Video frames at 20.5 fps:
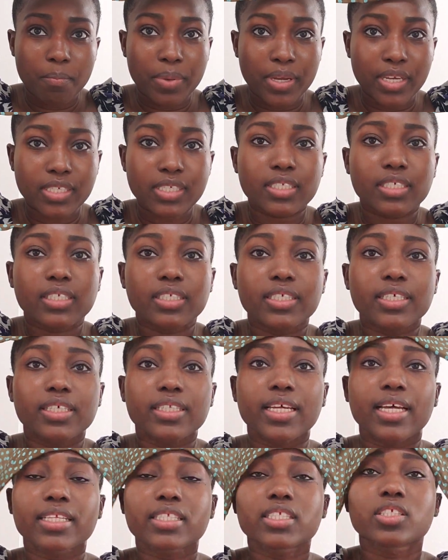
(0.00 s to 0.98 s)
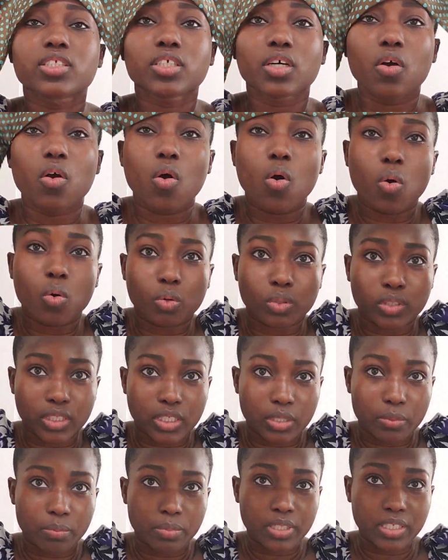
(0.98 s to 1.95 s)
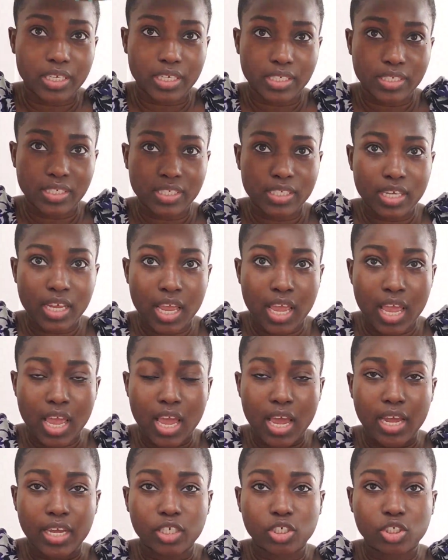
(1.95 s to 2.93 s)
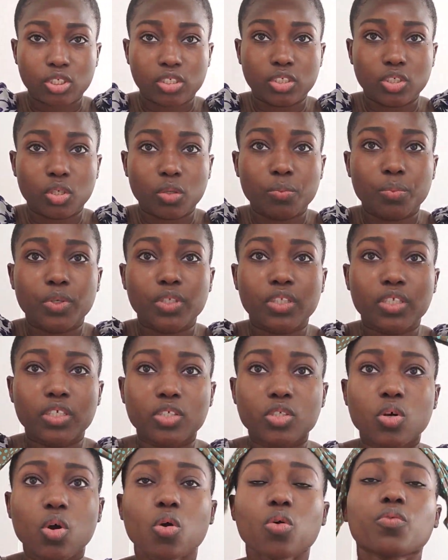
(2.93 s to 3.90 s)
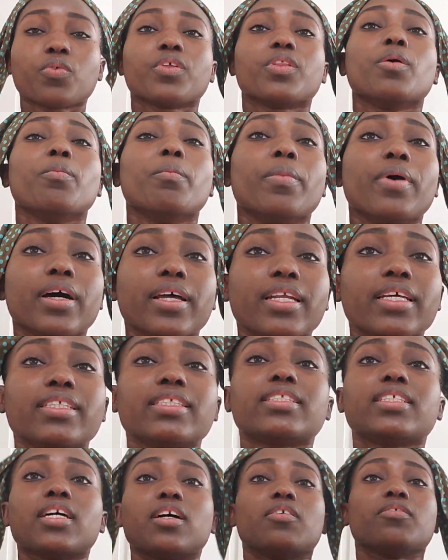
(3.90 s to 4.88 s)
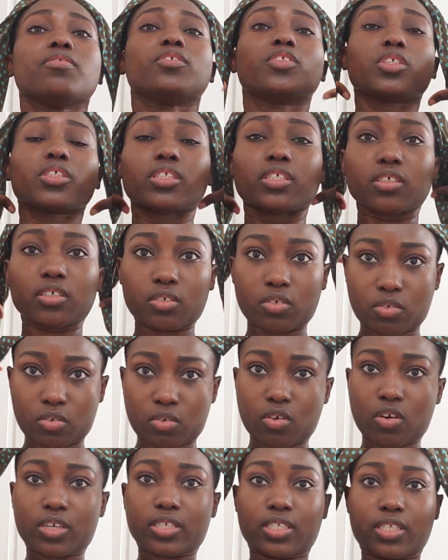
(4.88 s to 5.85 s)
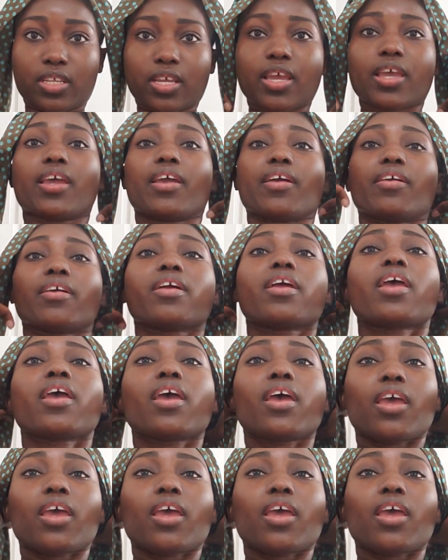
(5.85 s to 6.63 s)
Basically, that's to hold it in place. I usually don't put this over the bun itself, just across the hair.